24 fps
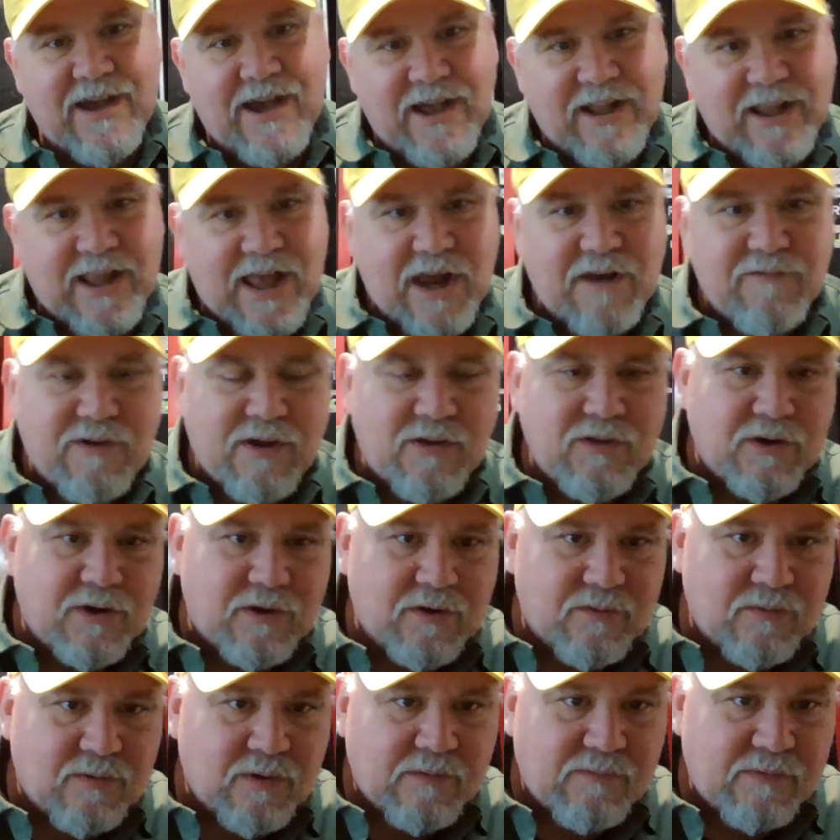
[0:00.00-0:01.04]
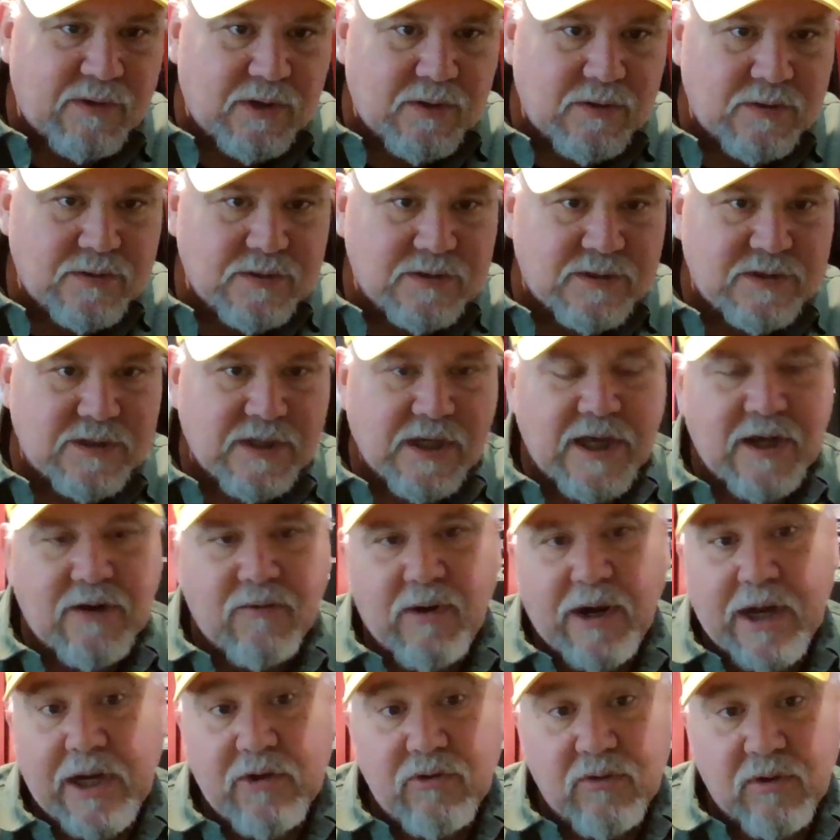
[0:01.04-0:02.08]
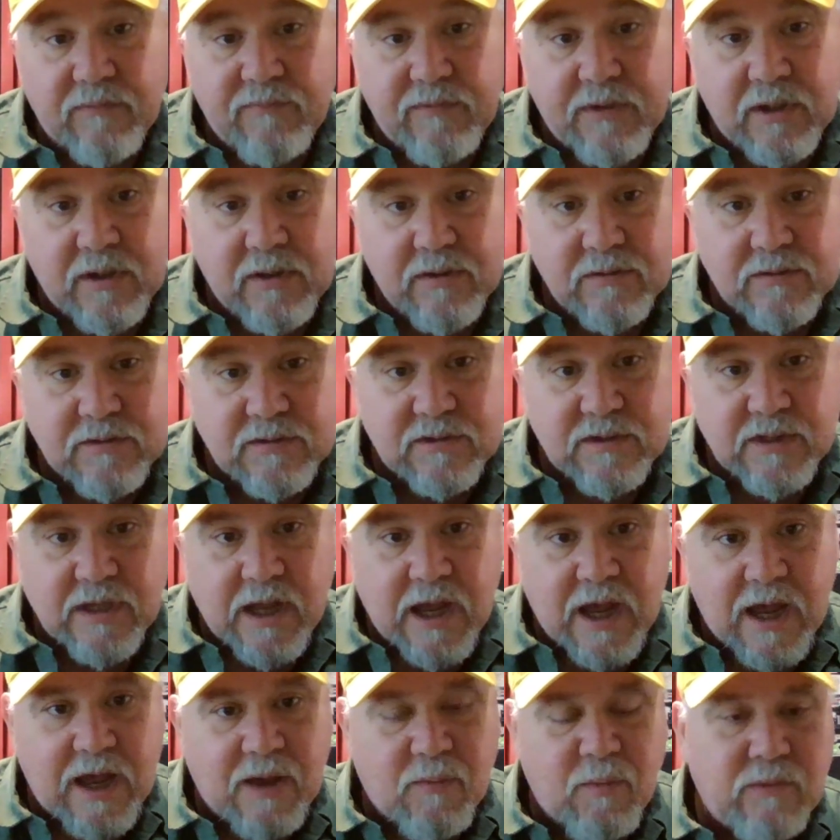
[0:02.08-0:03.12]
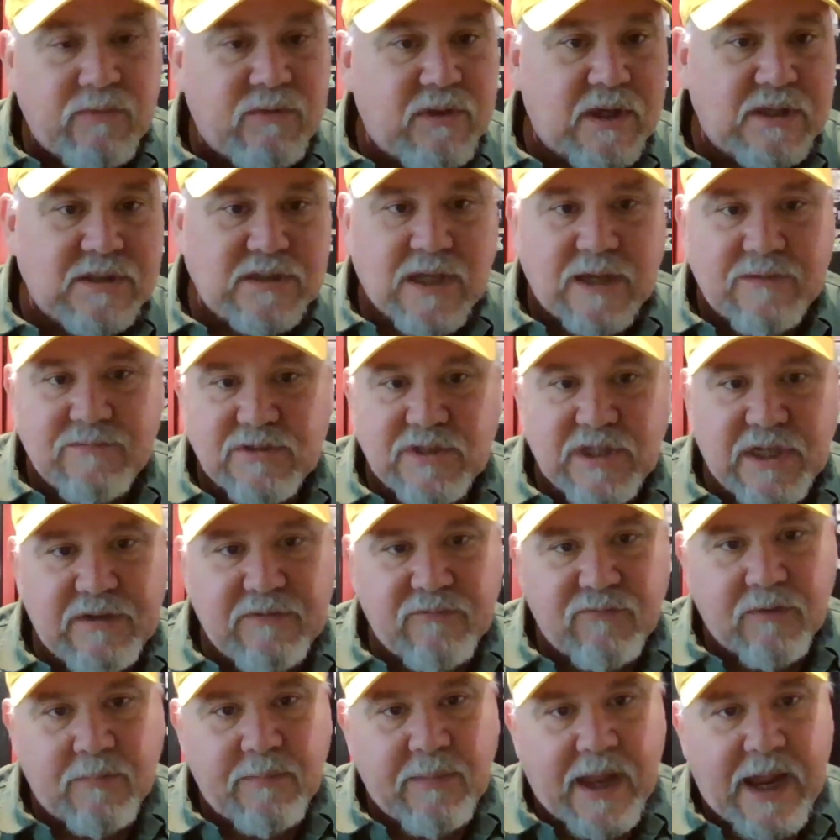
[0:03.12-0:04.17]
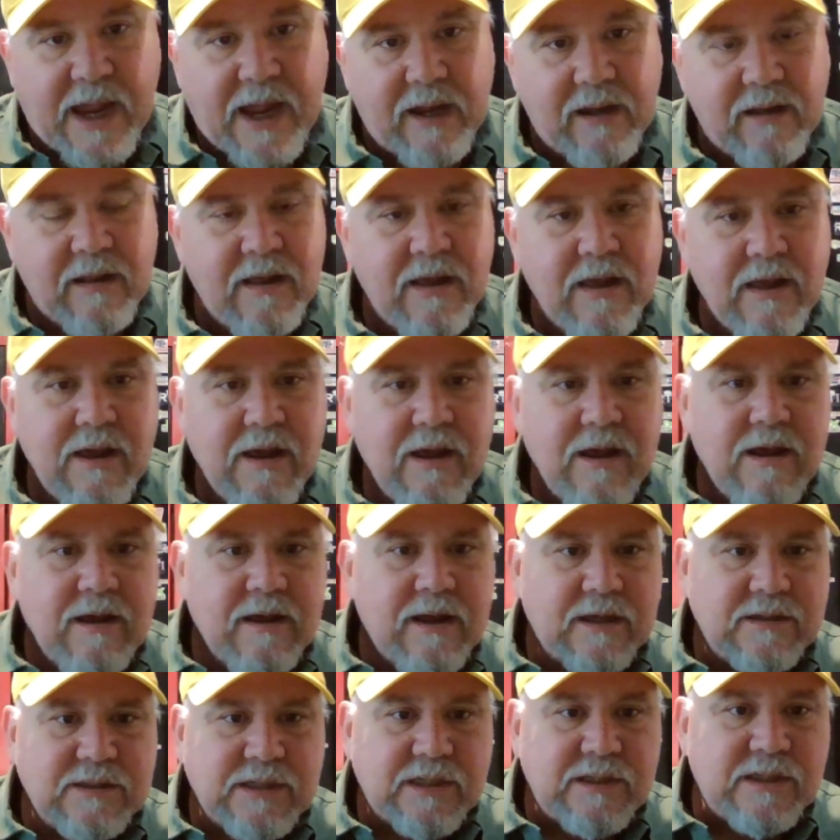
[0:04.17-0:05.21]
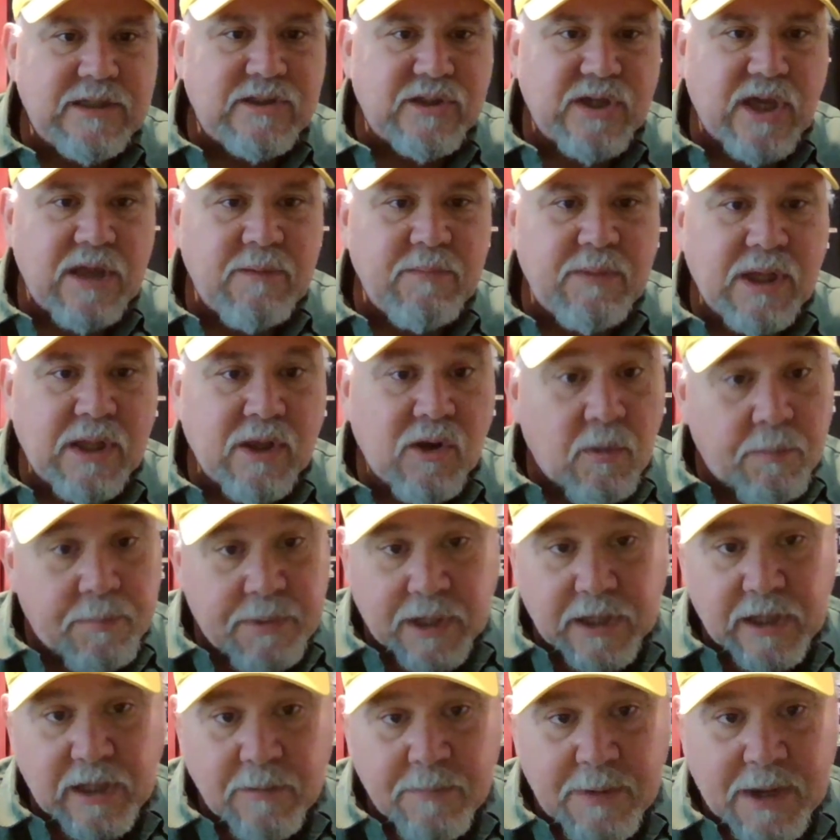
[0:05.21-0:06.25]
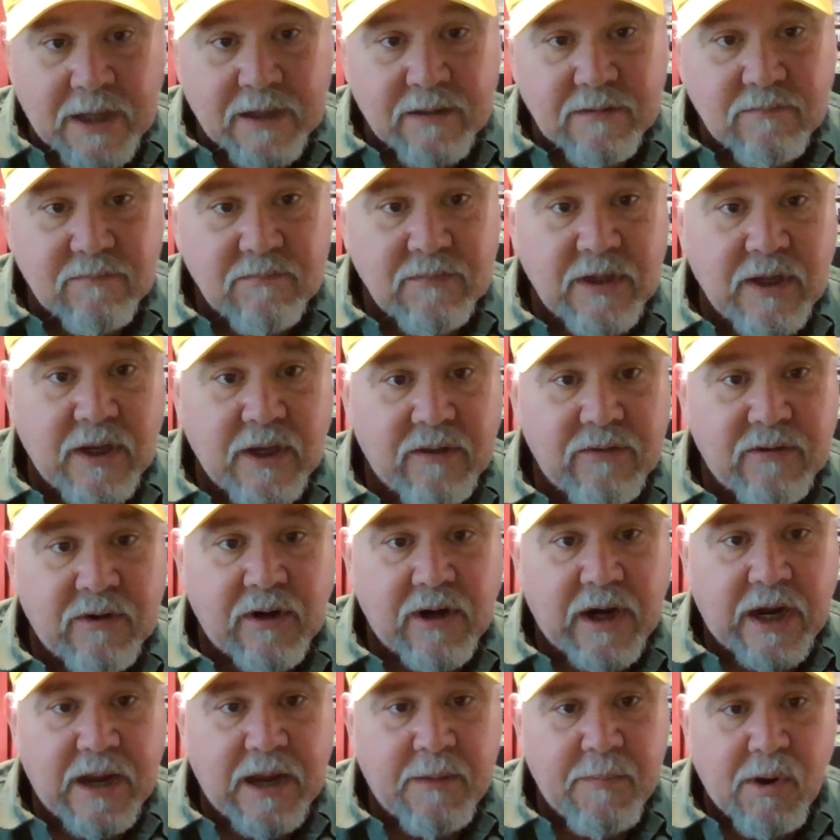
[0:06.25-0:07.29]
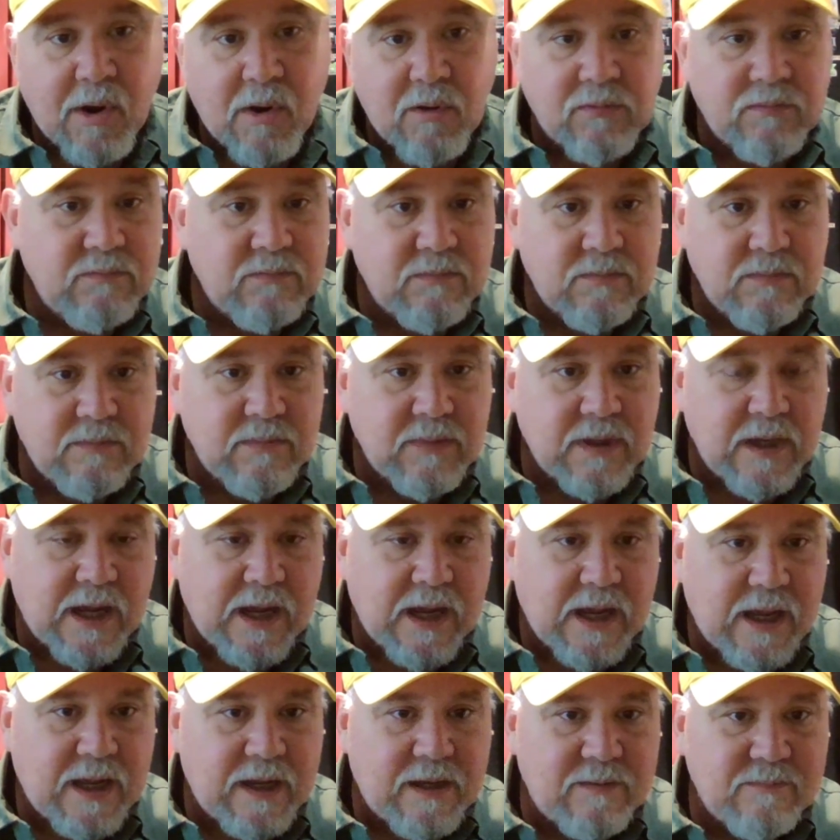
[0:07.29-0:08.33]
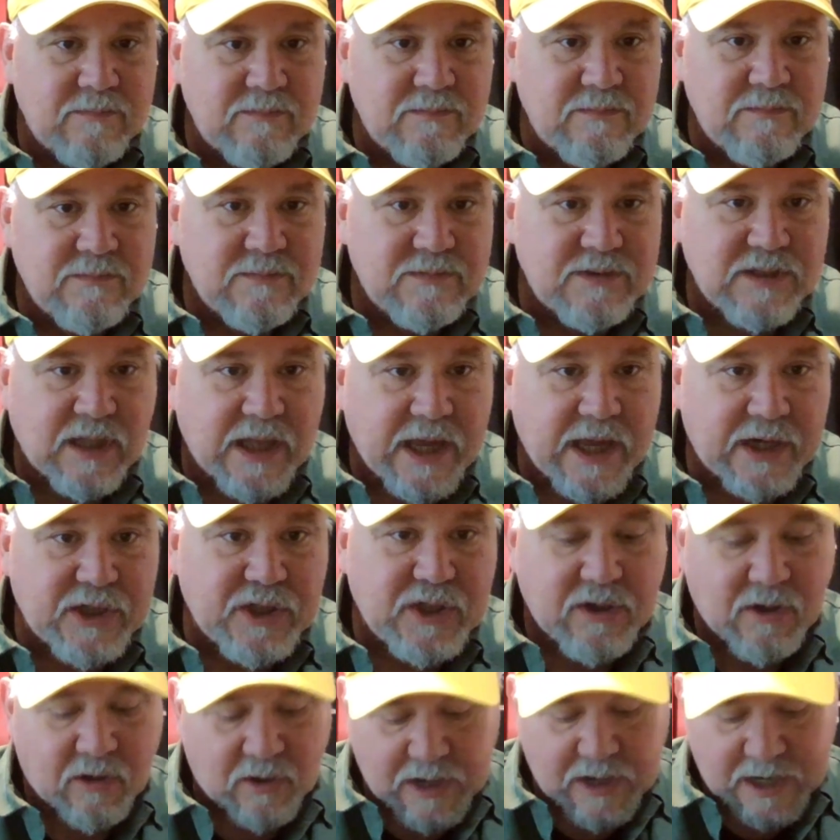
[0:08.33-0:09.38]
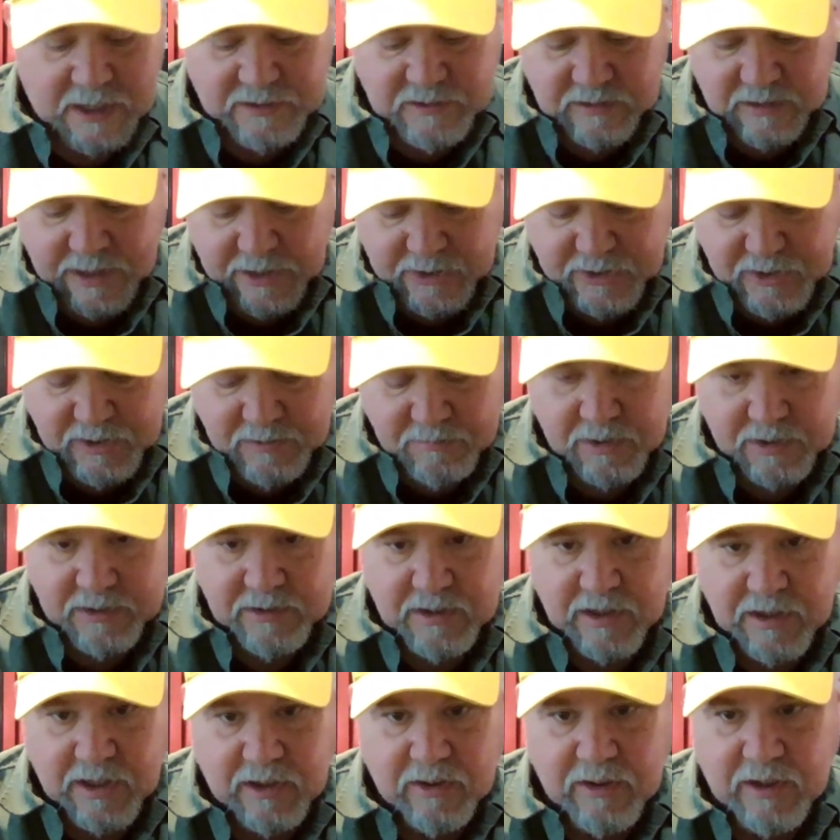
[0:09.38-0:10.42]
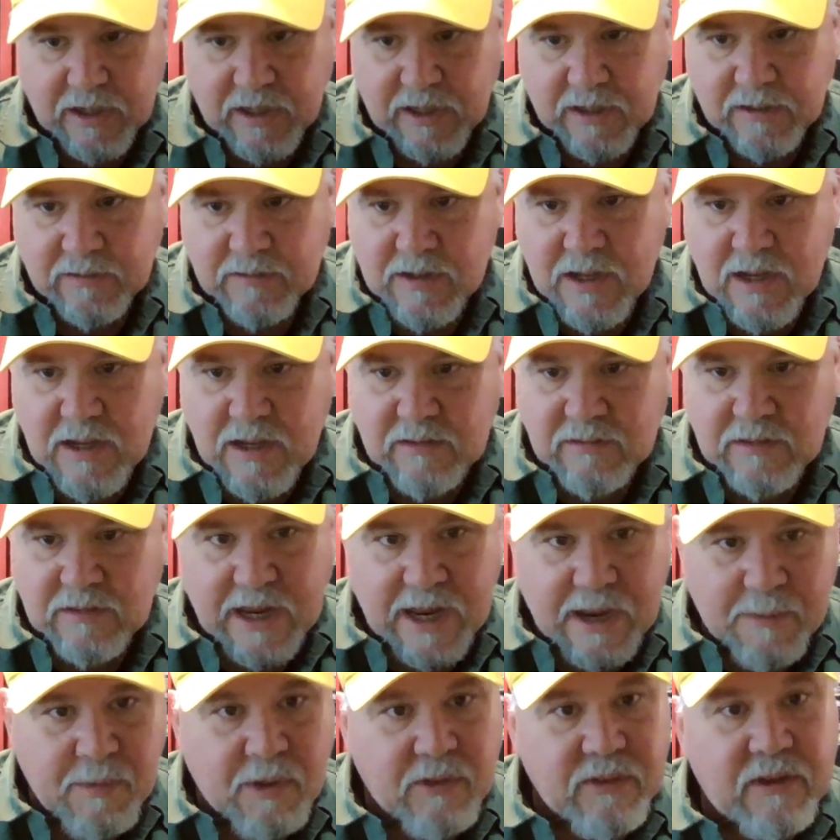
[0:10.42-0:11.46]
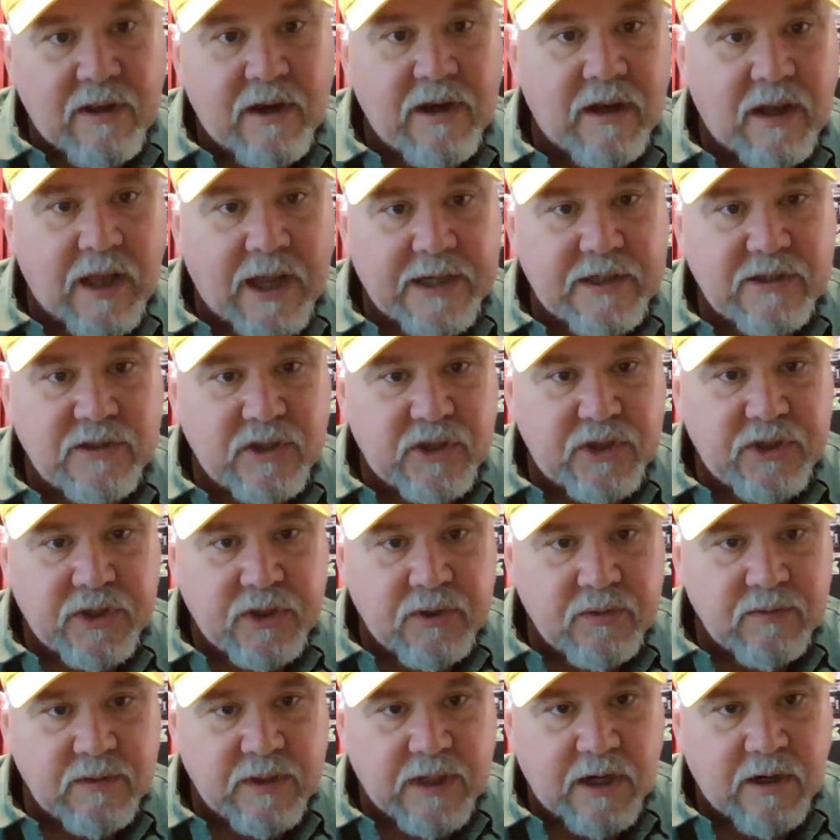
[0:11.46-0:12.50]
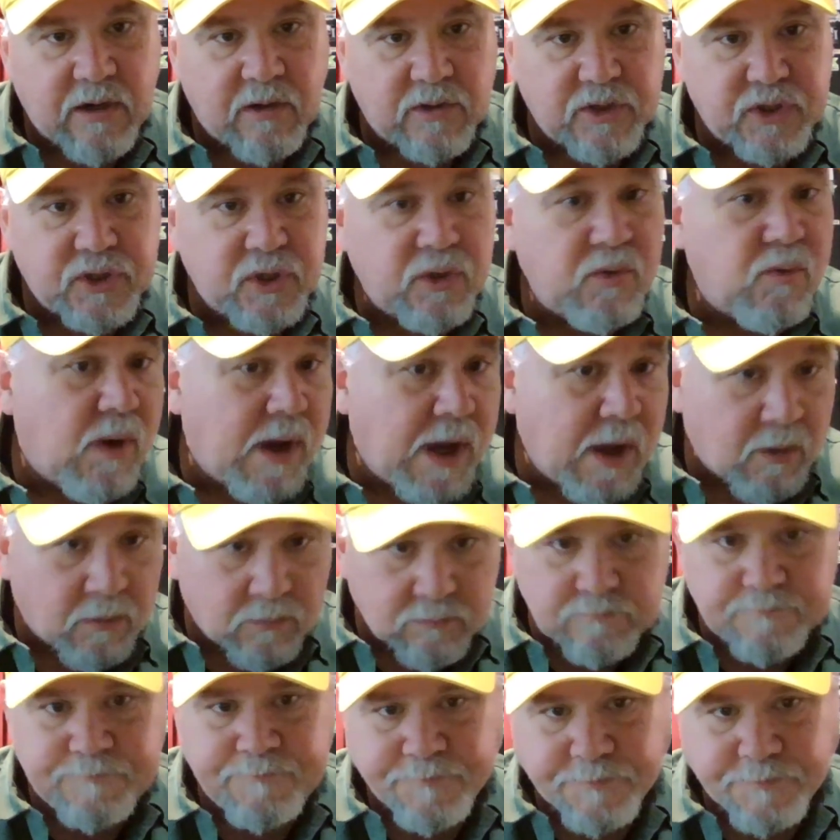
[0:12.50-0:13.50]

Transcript: a lot of other reviews, range reviews. One things I've seen from that is that these can be a little picky about their ammo selection, or not selection, but their the ammo that it likes to shoot, that it'll shoot well.